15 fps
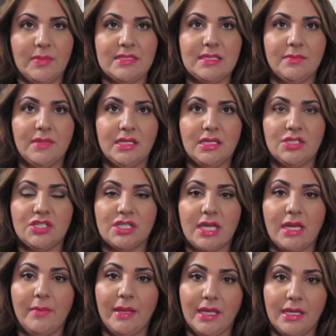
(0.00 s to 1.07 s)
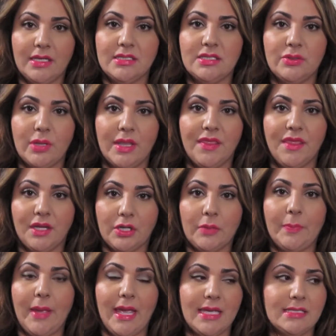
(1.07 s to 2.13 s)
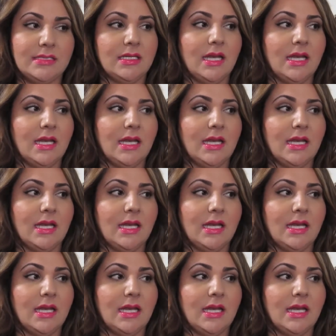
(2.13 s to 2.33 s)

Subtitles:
but something to just kind of make it into a thicker paste,